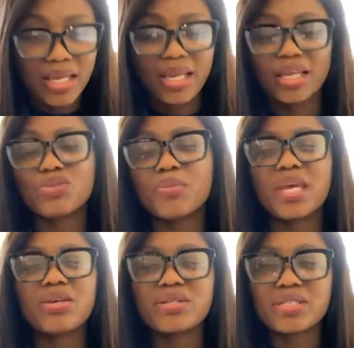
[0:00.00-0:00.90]
It will
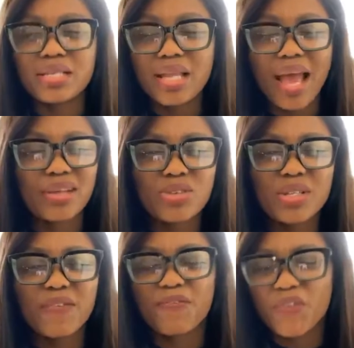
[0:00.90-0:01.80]
make your skin
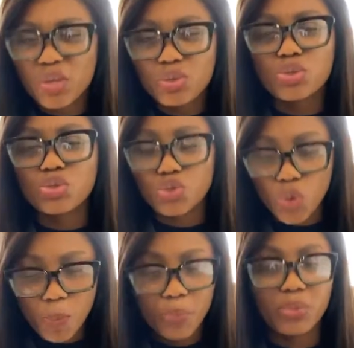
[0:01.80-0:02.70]
actually feel
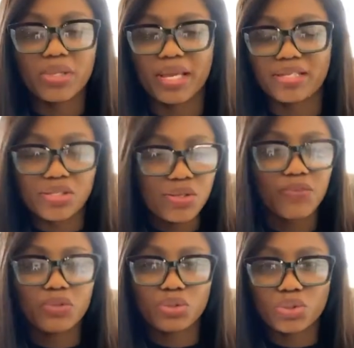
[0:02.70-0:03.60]
supple and
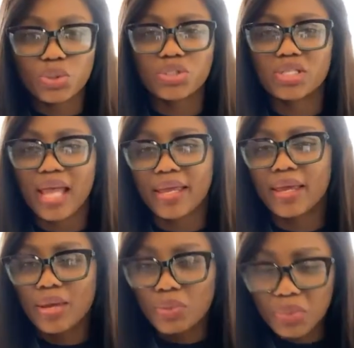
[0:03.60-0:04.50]
soft to touch, like
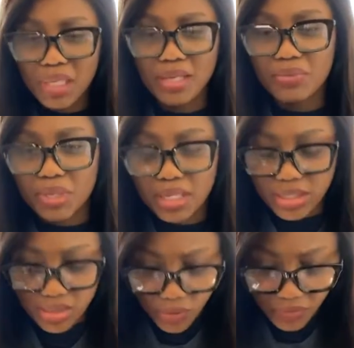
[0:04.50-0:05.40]
really, really
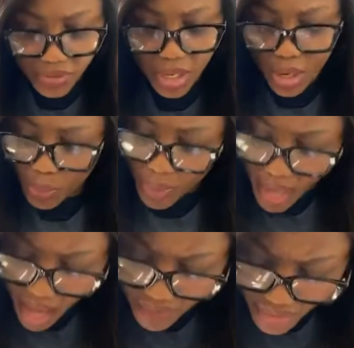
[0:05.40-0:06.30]
soft. We
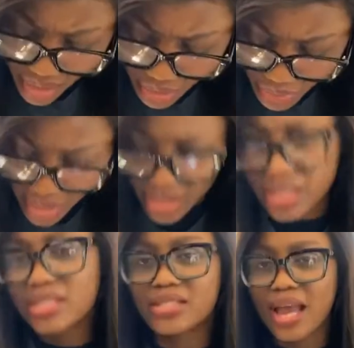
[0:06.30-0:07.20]
have ingredients
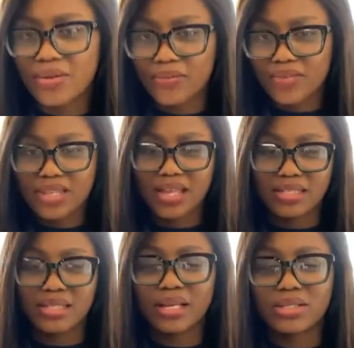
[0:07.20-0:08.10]
inside of it that
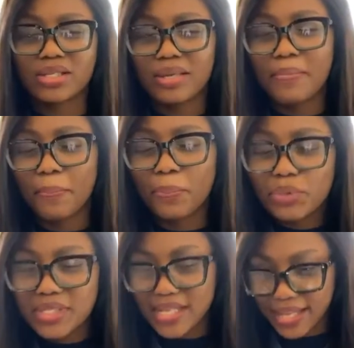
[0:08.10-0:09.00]
is actually
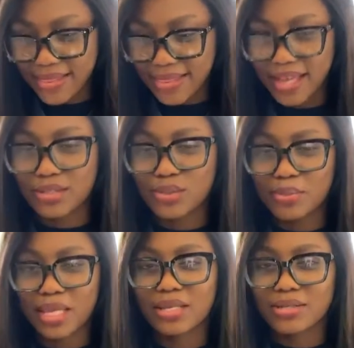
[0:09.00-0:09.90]
put in there to
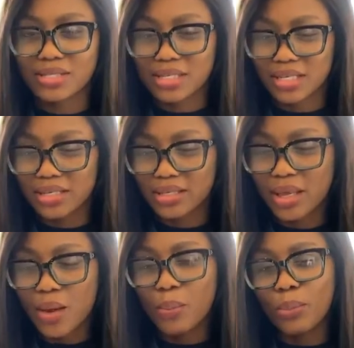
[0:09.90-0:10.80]
make your skin
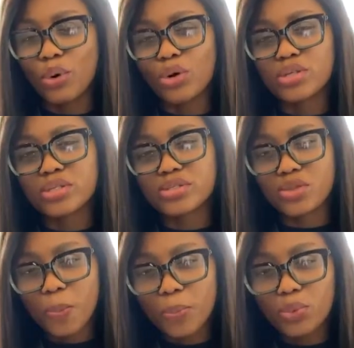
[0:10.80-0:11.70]
more
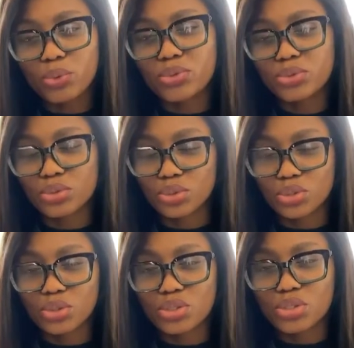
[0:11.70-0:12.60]
supple to
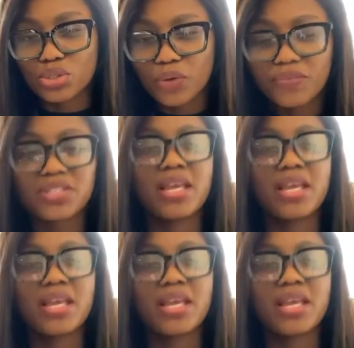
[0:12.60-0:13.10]
touch, soft.